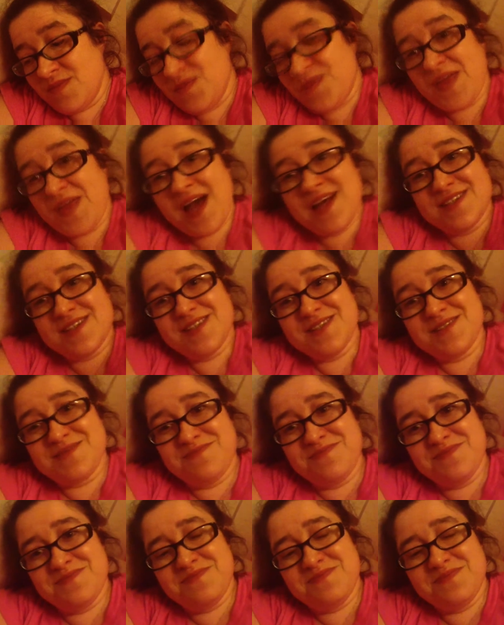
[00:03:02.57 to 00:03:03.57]
that,
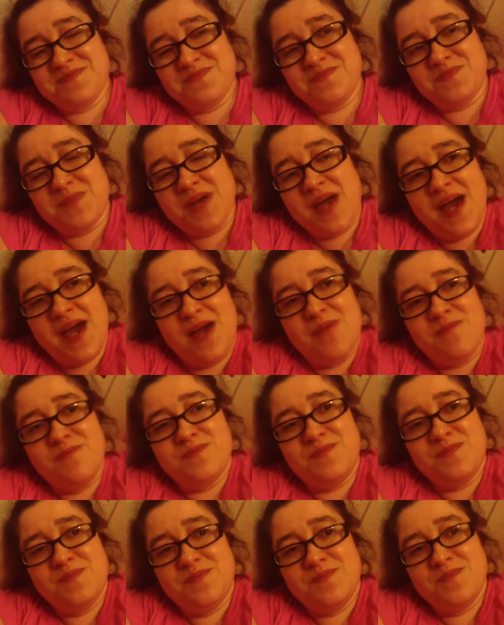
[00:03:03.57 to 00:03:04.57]

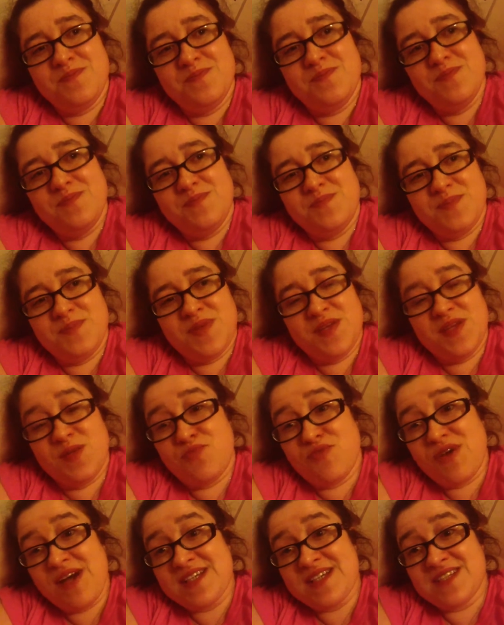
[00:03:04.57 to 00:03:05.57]
the
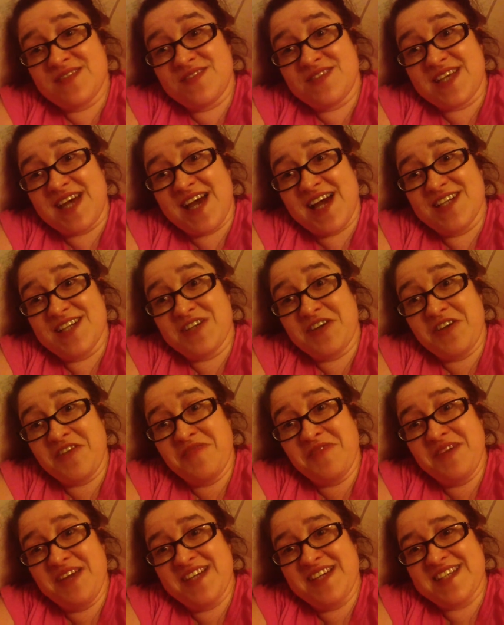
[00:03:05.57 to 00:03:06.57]
depressive side of
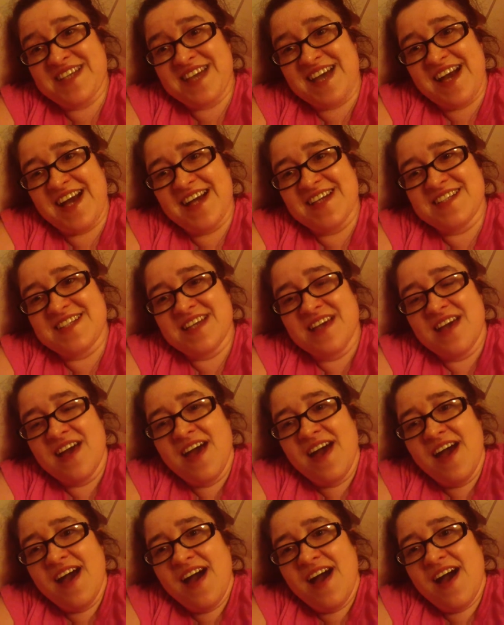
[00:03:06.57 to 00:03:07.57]
me aside,
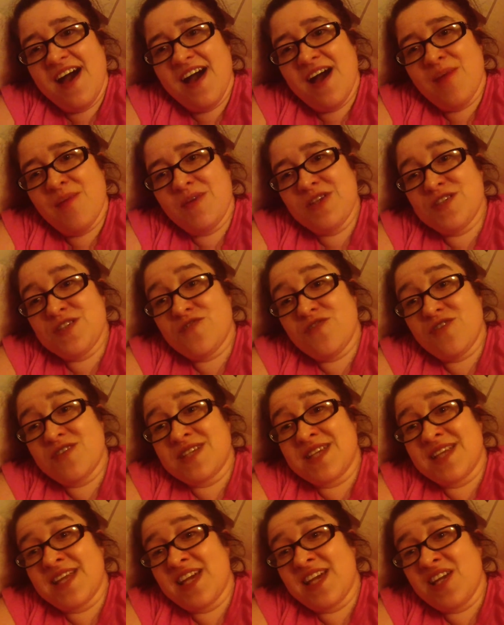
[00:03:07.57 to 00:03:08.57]
I just
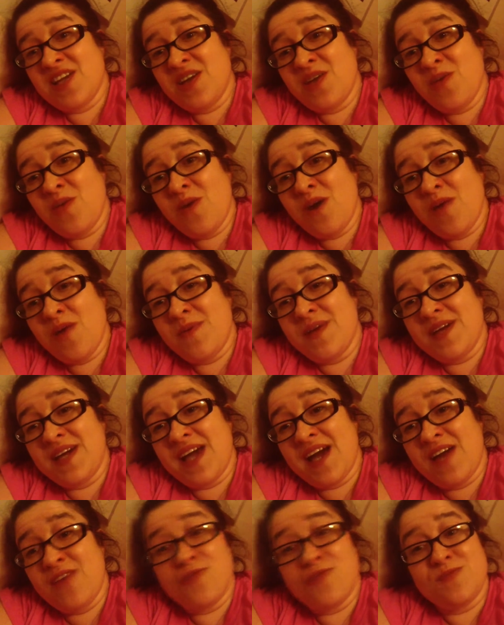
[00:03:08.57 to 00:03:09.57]
wanted to let you know what I've been
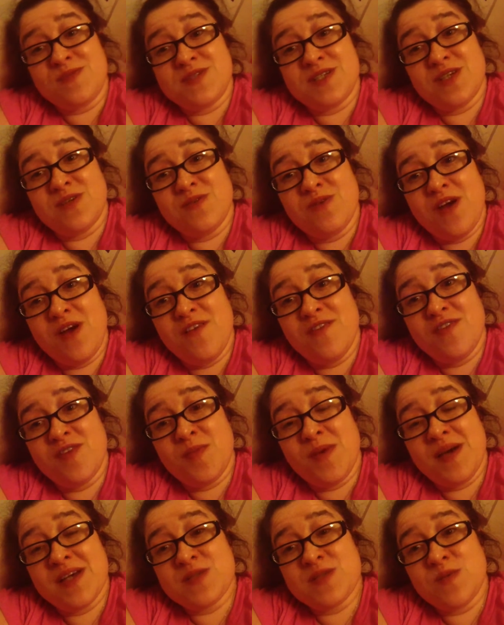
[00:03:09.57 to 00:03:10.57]
getting up to over
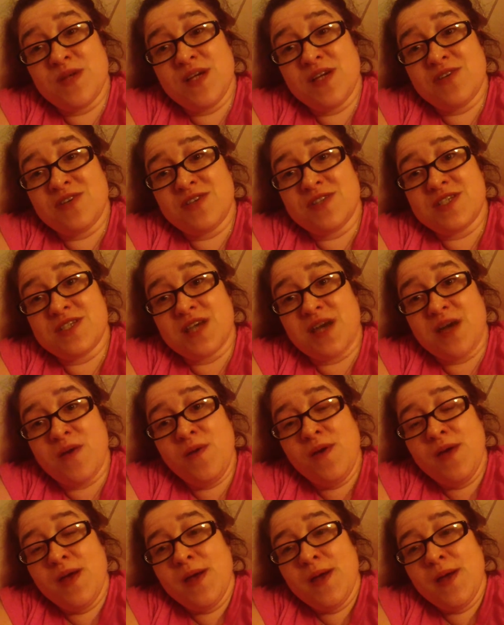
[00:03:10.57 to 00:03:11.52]
the past week or so.